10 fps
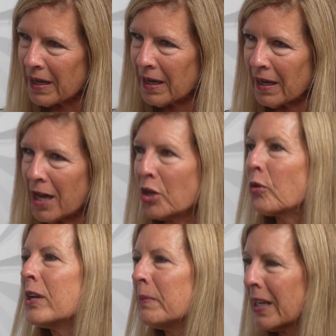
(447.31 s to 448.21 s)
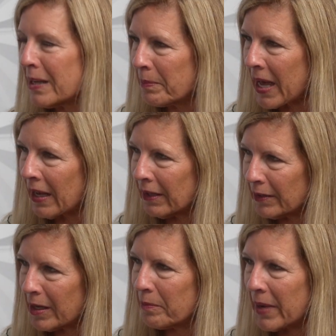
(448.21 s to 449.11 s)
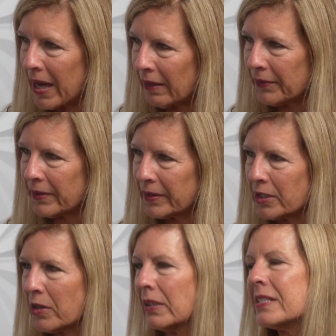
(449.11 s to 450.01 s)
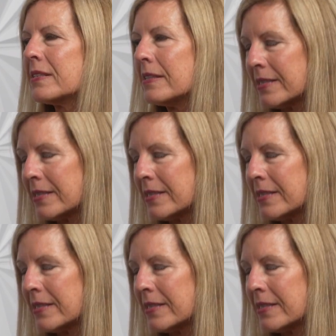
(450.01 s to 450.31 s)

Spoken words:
agreement about at least the